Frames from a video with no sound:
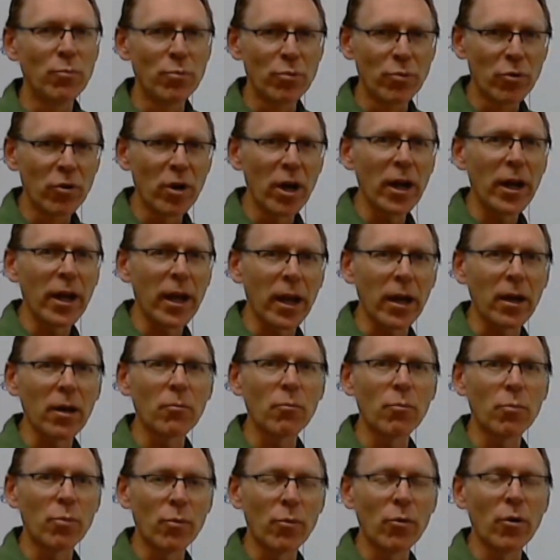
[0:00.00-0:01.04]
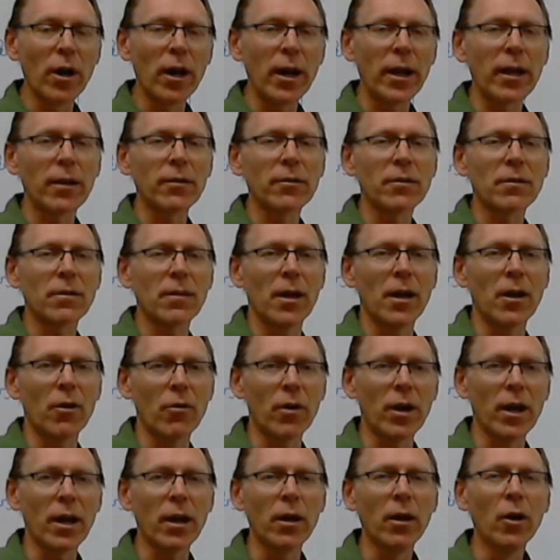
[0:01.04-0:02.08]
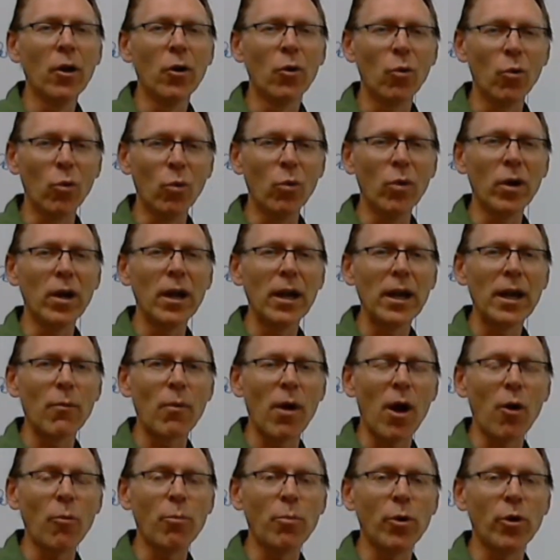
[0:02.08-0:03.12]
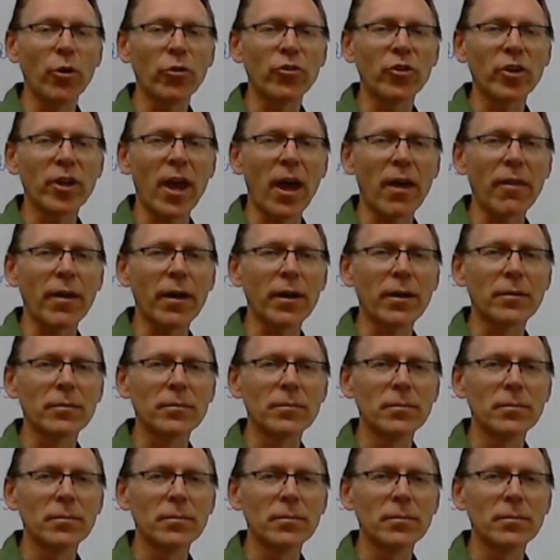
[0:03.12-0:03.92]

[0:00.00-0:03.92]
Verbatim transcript: Brilliant, brilliant theory, really well put together.